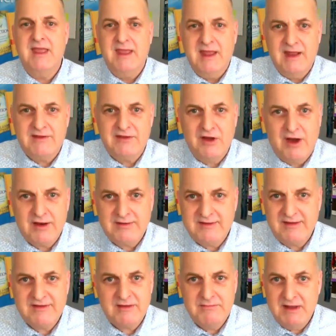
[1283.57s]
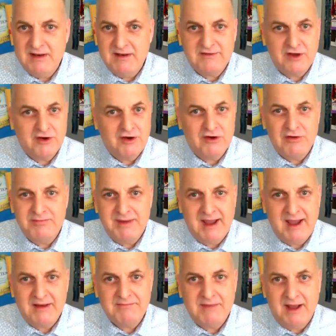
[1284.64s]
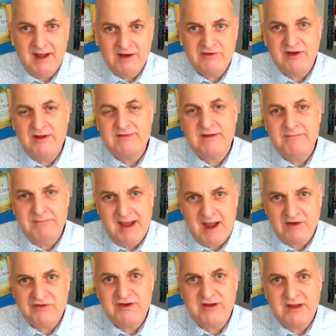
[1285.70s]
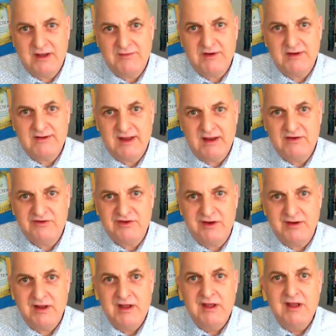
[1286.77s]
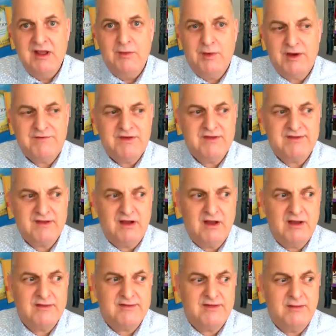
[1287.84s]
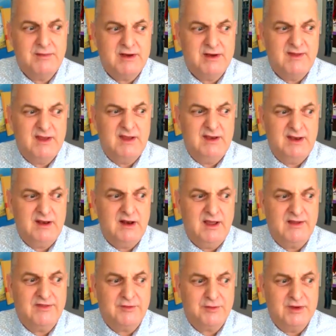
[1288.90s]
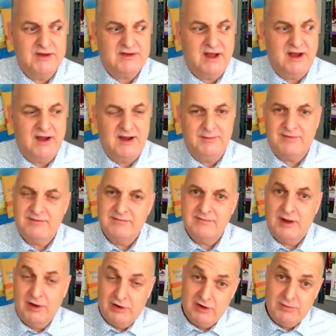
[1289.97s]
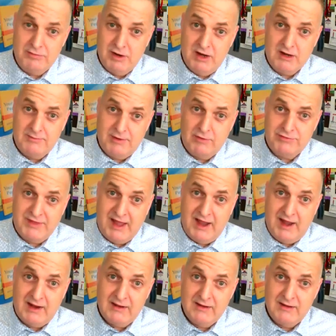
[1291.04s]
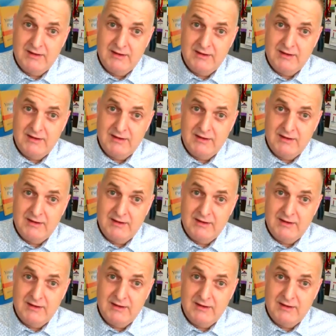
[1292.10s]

It's not, it doesn't mean it's a good or bad match. It's a match to give it attention. What if you saw somebody that you didn't like 3 times? Are you going to brag about that?